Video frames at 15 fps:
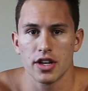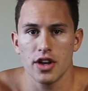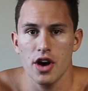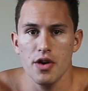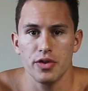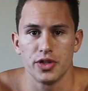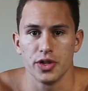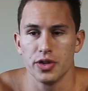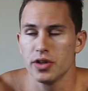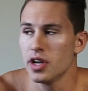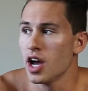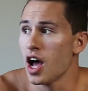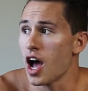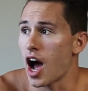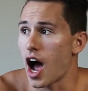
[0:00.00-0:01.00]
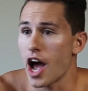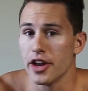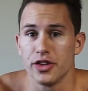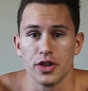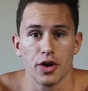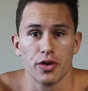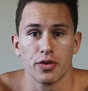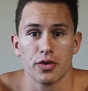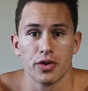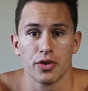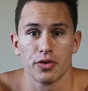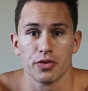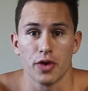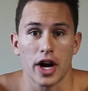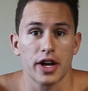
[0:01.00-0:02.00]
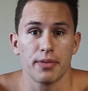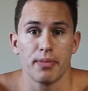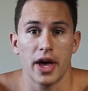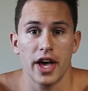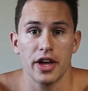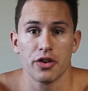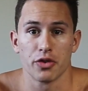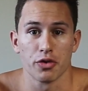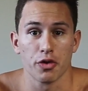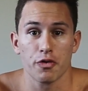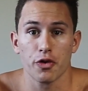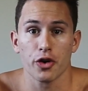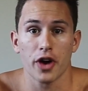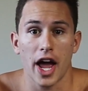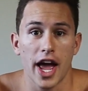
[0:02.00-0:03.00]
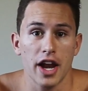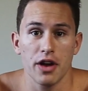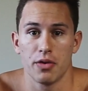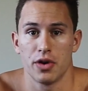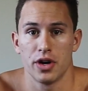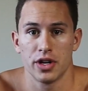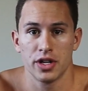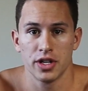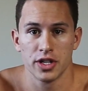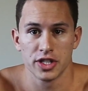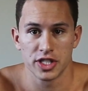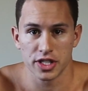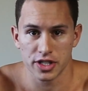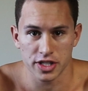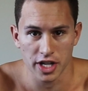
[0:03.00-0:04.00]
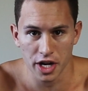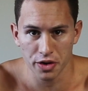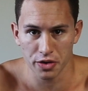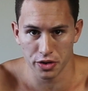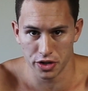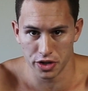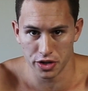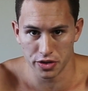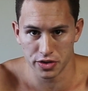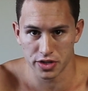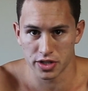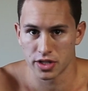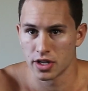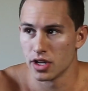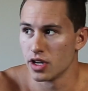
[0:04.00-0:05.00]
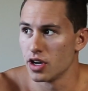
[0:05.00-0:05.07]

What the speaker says: no, dude, I don't recommend or refer anyone to steroid use.